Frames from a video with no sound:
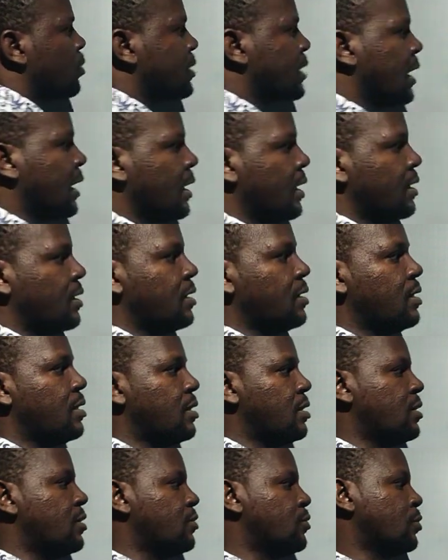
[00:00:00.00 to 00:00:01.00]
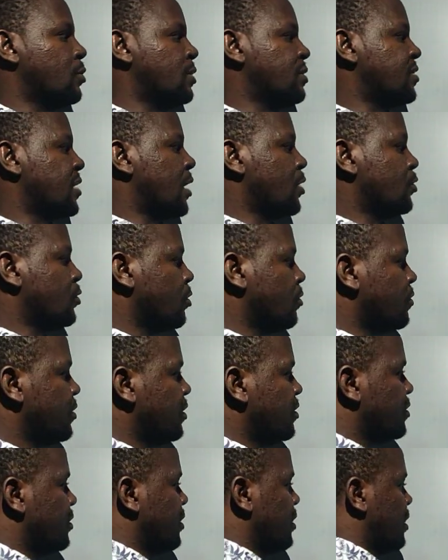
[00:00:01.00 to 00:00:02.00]
water. So it's out of
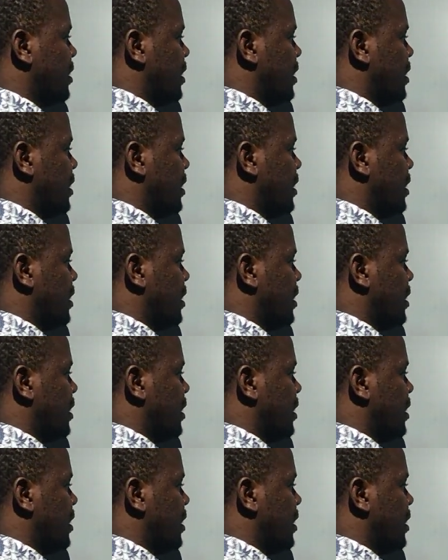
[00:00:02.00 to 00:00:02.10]
it.